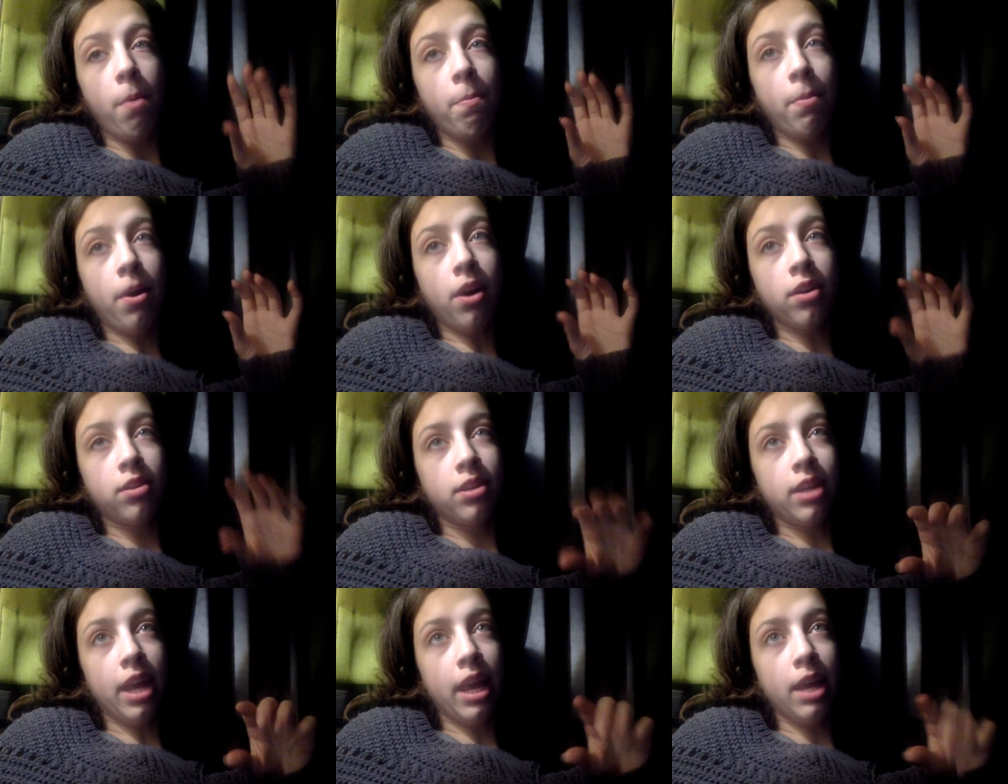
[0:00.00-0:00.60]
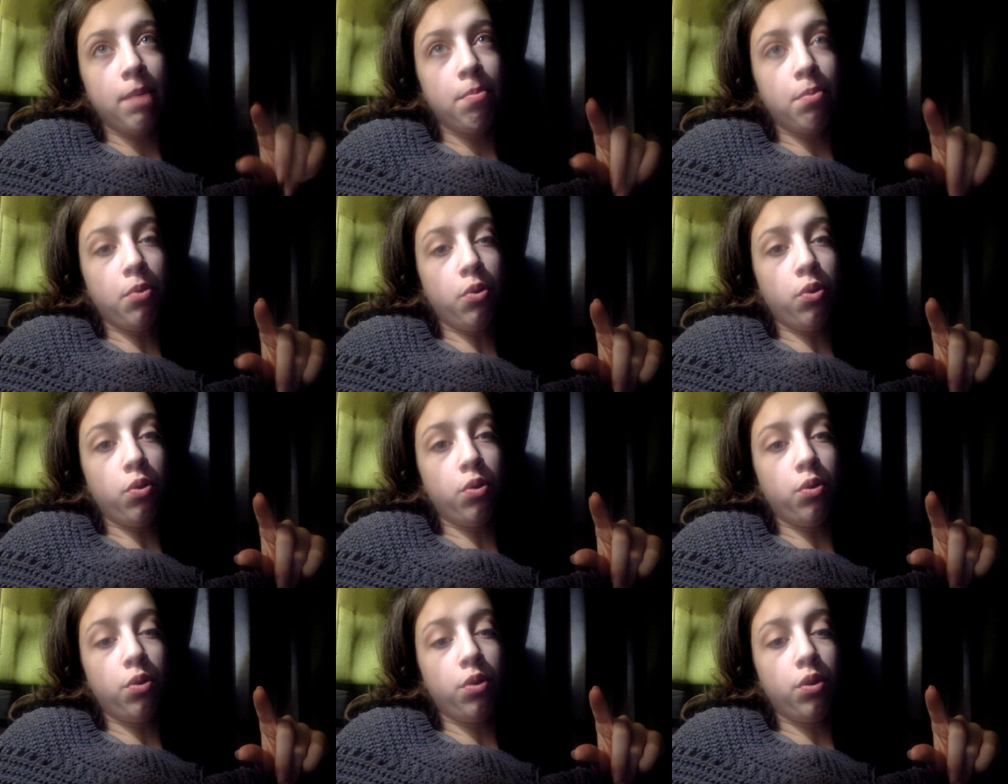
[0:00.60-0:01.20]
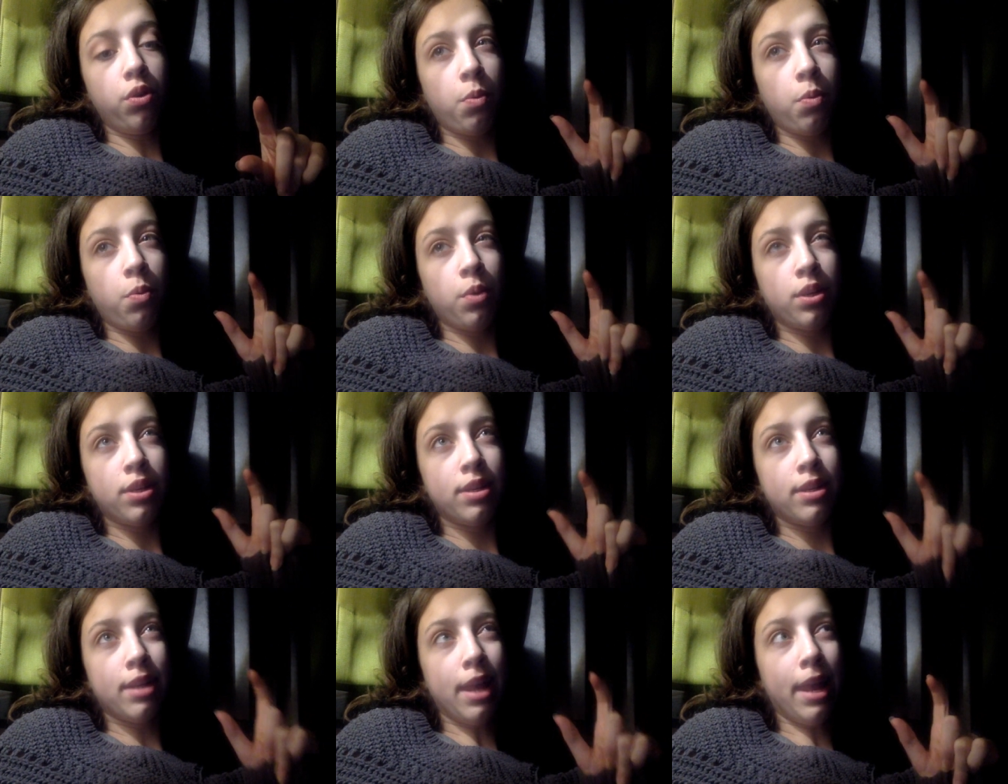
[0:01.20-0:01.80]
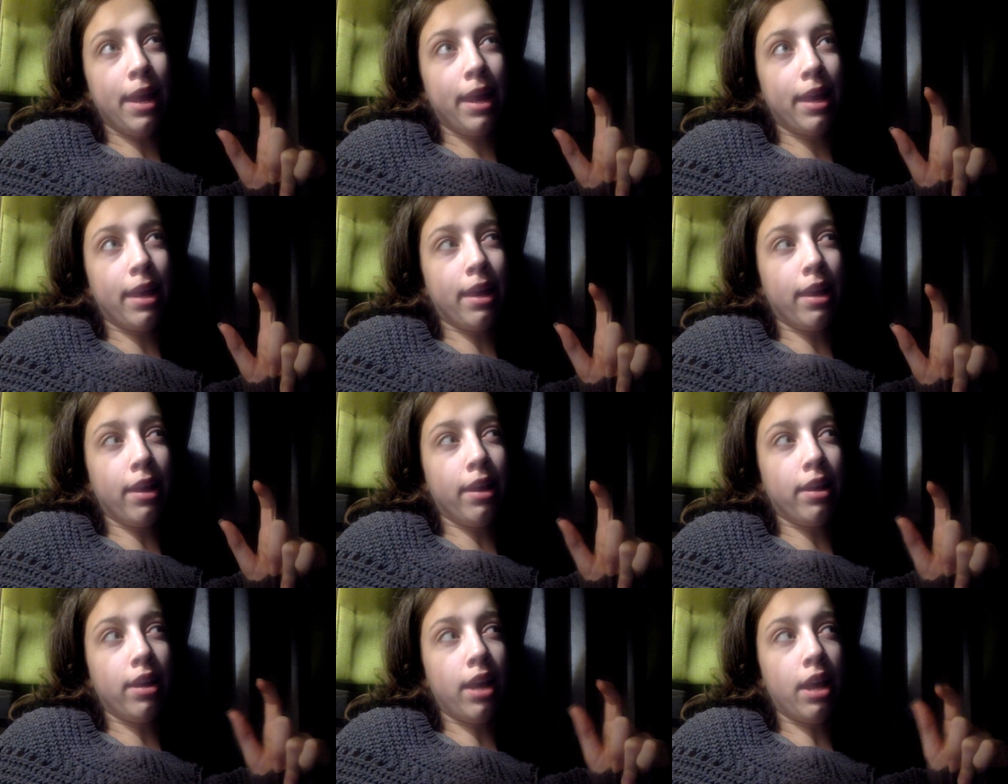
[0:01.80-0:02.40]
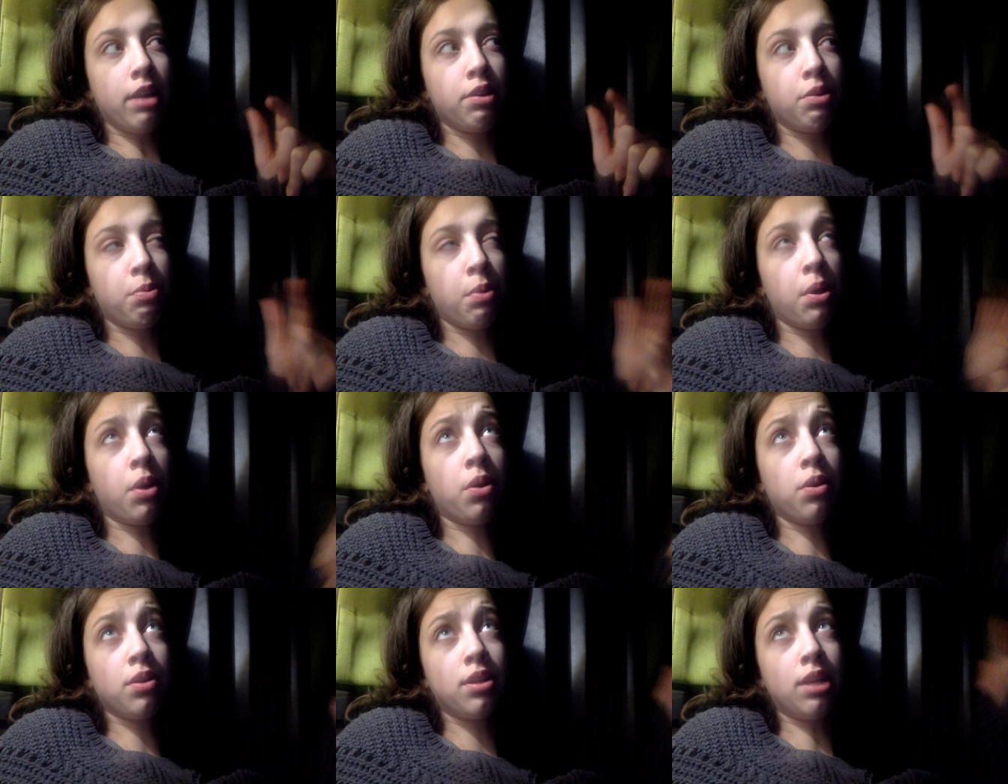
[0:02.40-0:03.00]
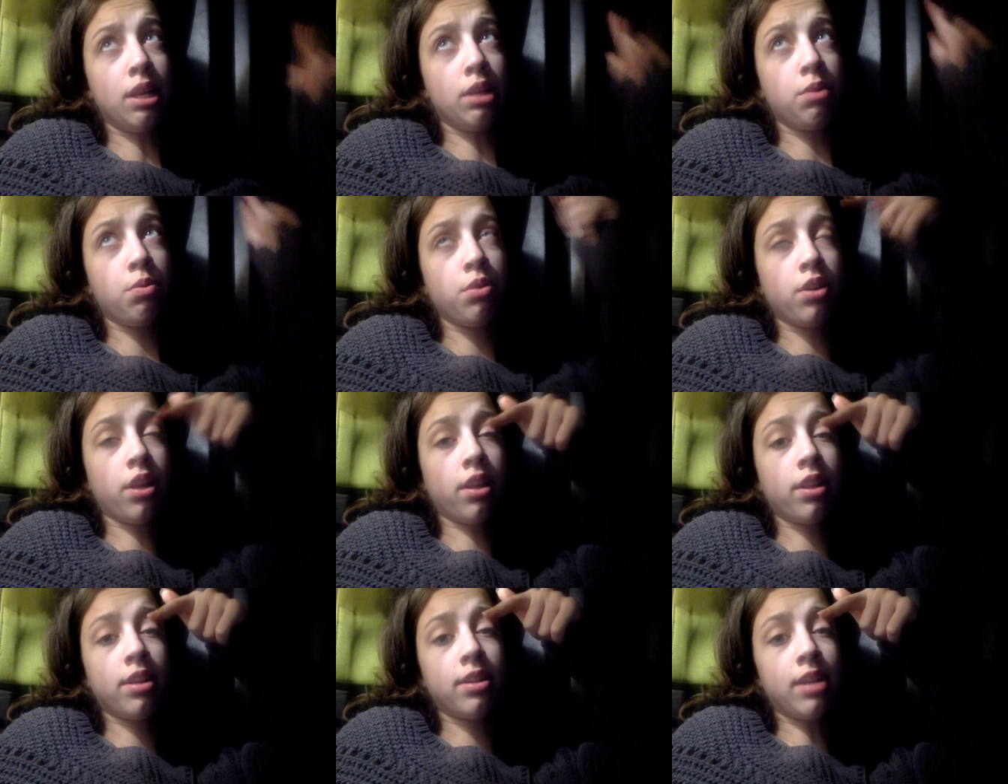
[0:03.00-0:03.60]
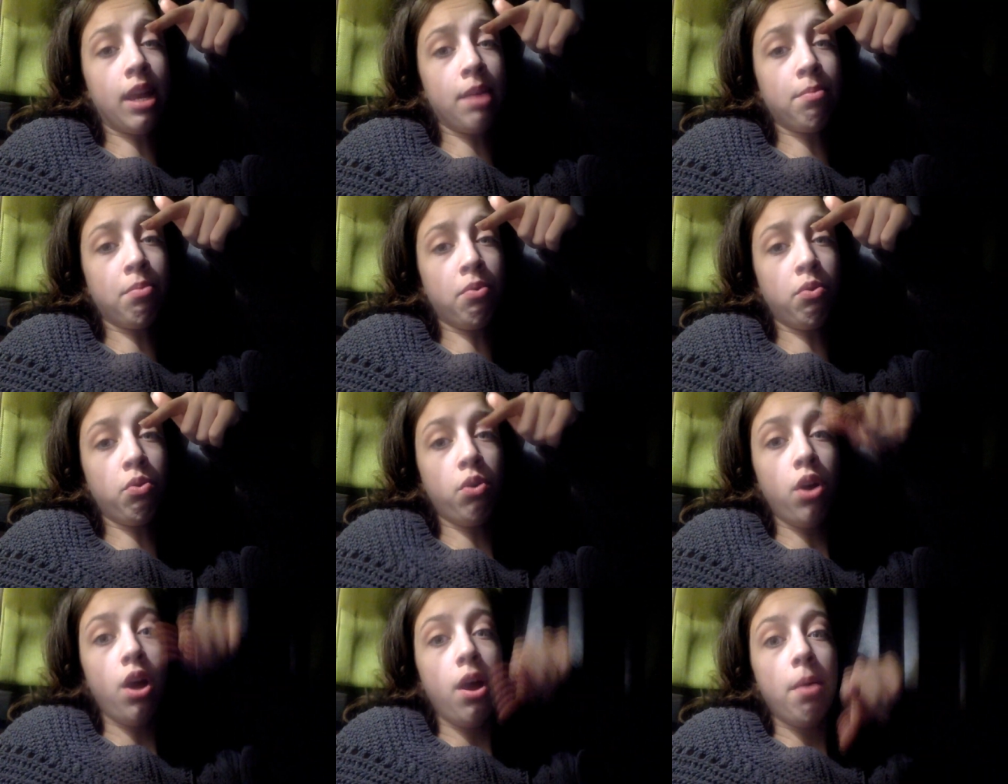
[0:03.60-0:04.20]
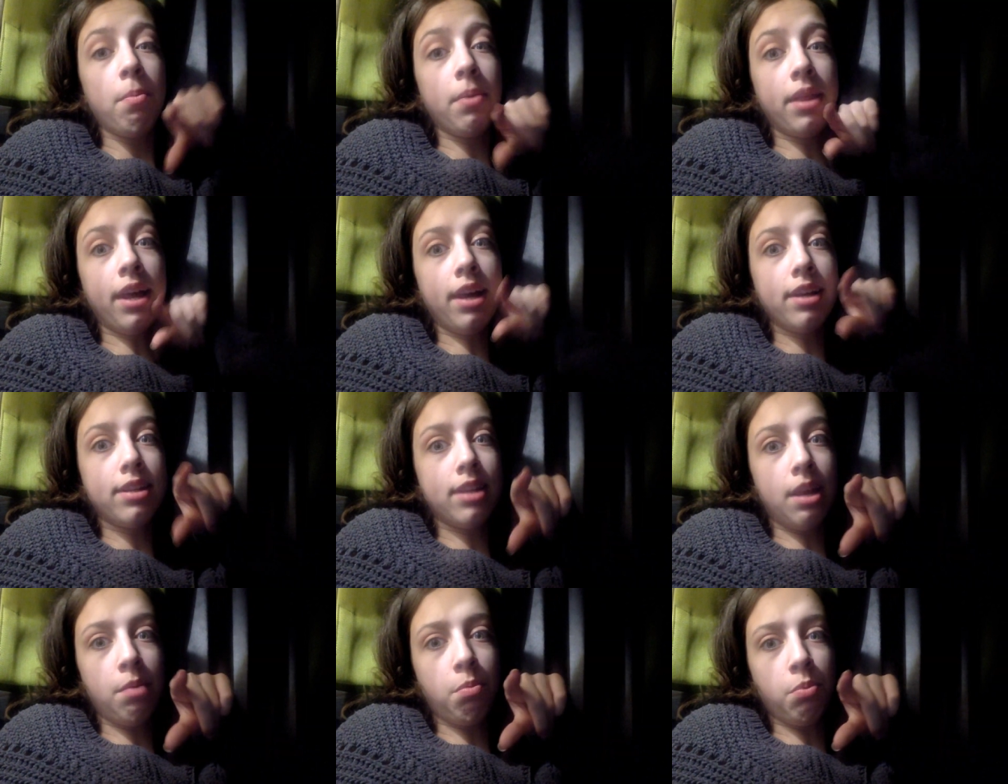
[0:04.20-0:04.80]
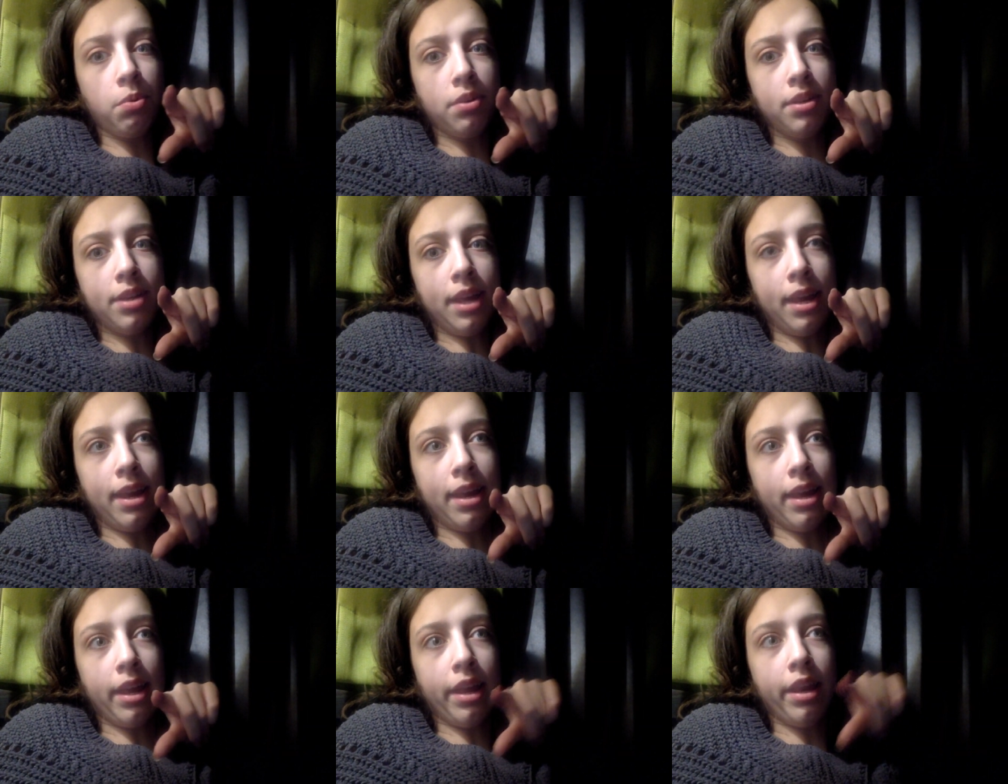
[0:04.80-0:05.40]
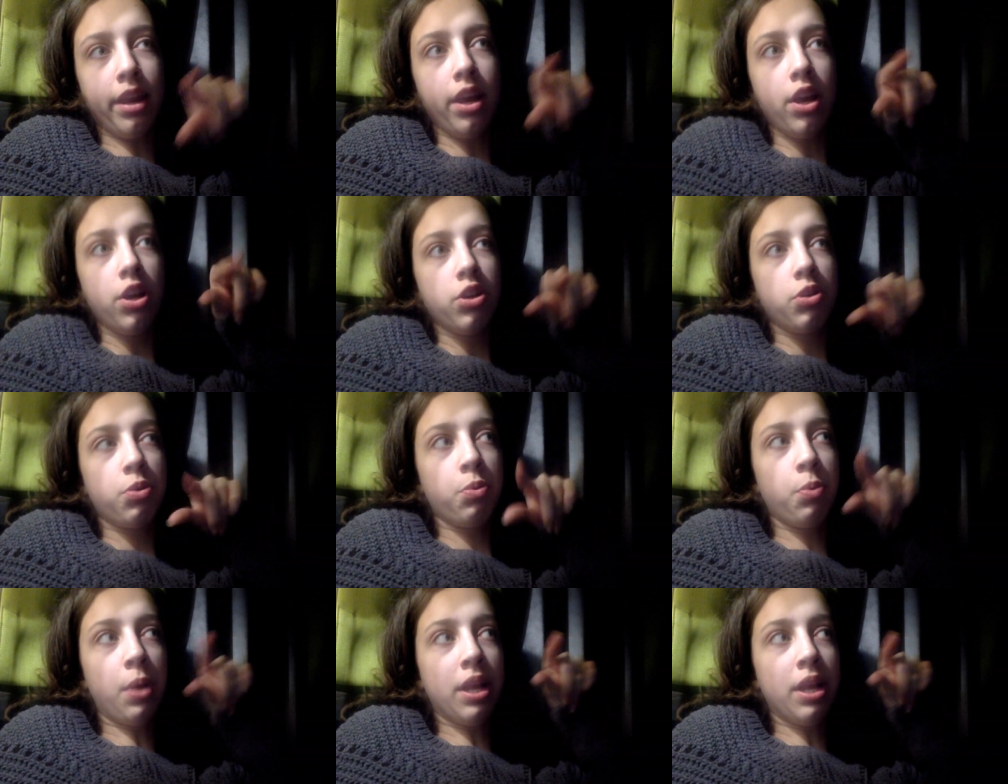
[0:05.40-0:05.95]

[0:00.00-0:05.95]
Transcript: but our table was taken, and so we got sent to another table, but that table was taken. So we